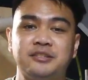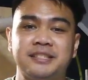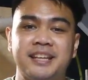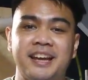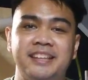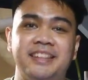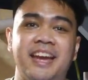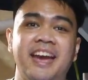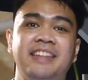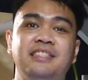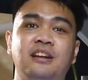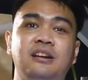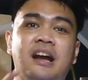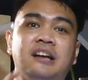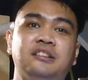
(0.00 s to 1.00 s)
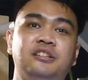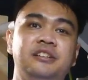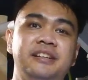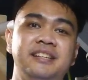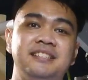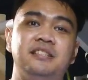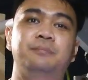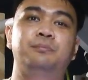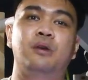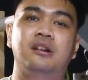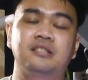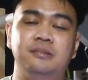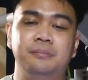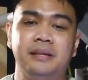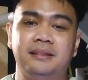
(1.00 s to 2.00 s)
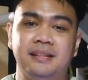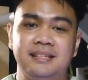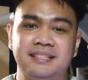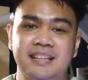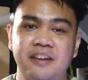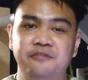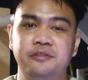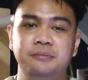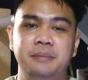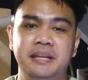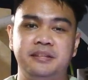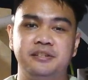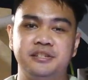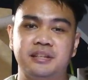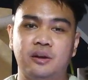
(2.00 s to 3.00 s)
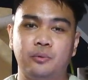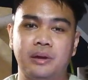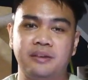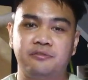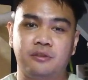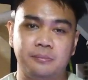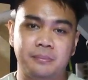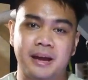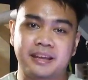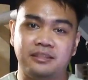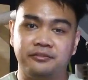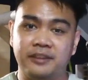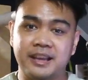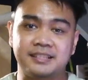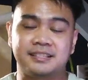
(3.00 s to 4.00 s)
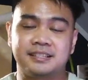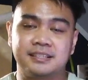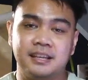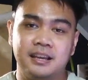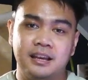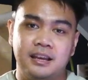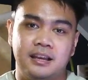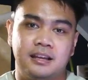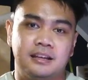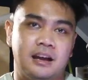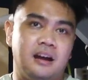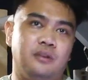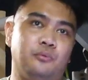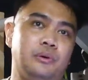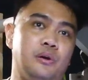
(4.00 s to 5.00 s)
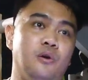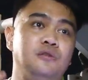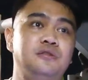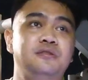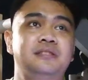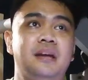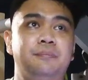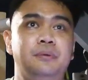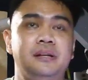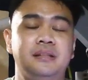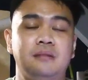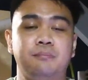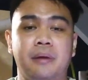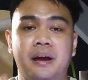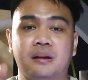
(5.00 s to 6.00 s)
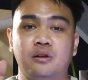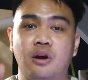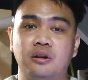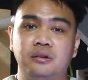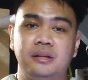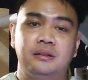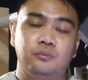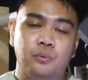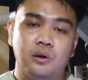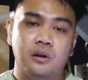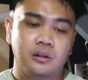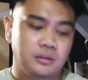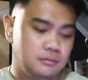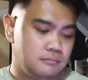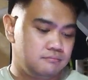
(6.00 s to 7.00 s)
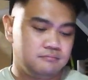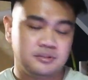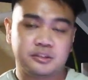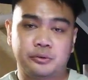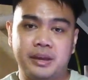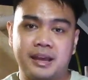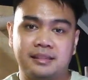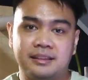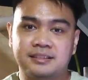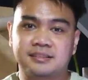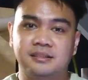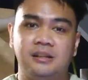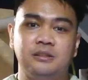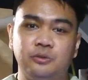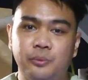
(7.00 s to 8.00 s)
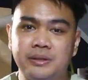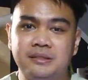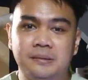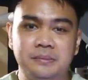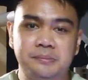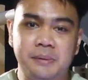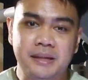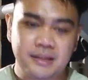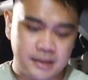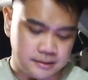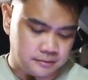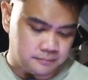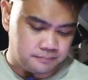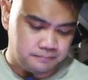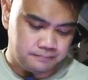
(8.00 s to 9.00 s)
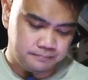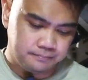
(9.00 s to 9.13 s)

outside and the router is approximately seven meters away from my device. Uh, we're also separated by a concrete wall, so yeah, let's start doing some speed test.